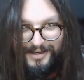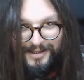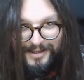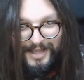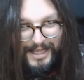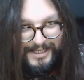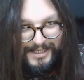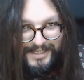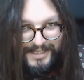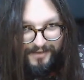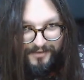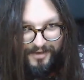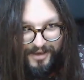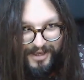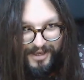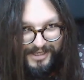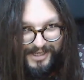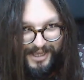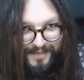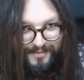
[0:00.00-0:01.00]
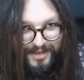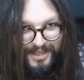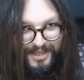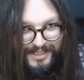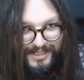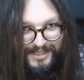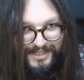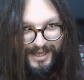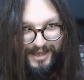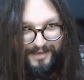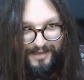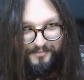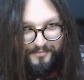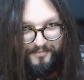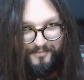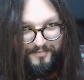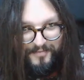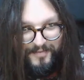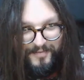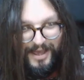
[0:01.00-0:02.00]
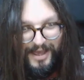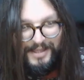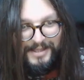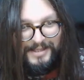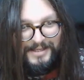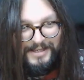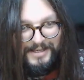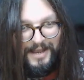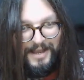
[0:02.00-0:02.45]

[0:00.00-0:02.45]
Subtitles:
let's see if you can take me this time. And